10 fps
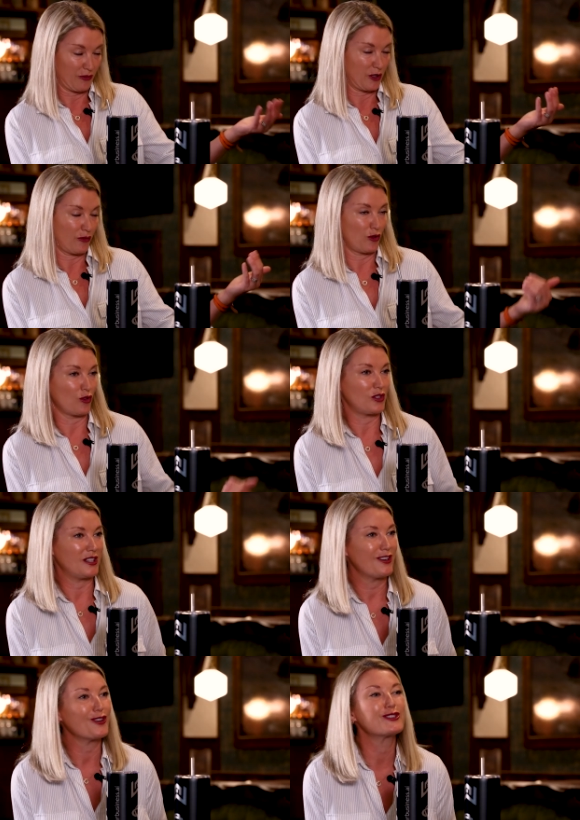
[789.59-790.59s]
lived here for
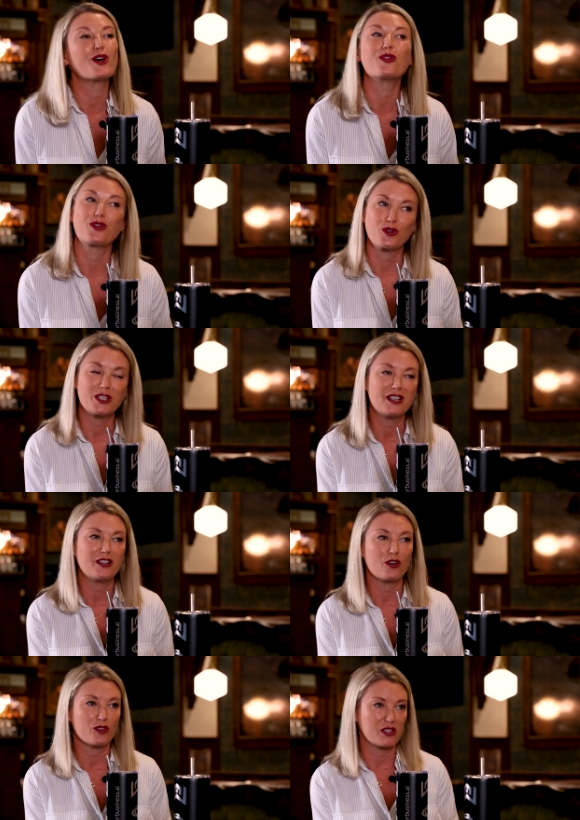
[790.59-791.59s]
13 years. So 13
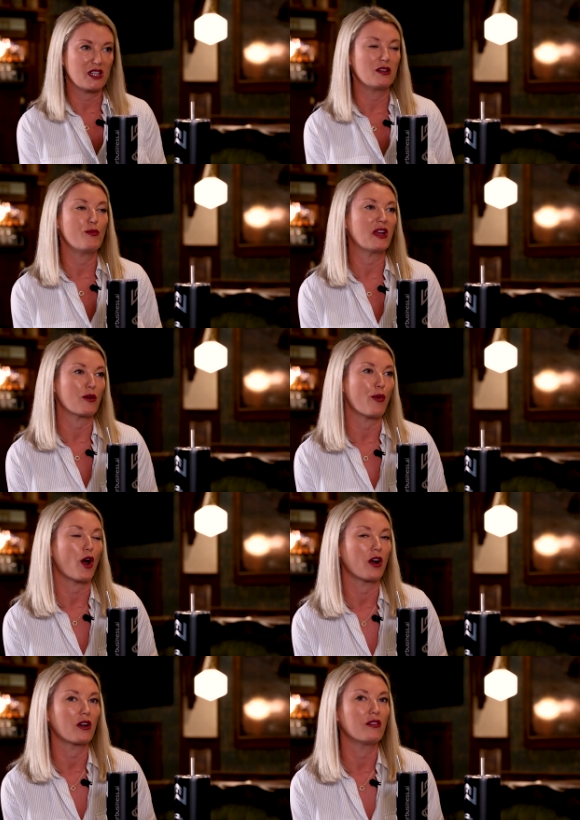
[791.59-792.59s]
years into being a
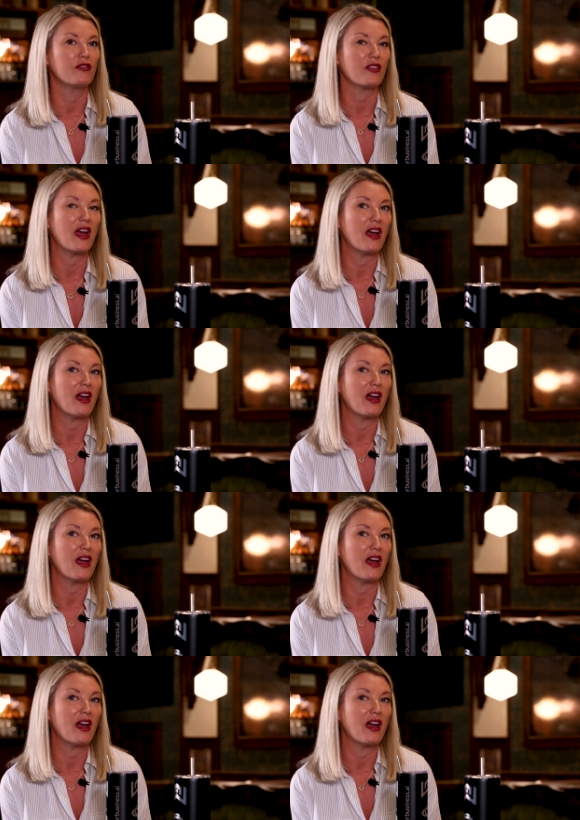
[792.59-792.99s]
part of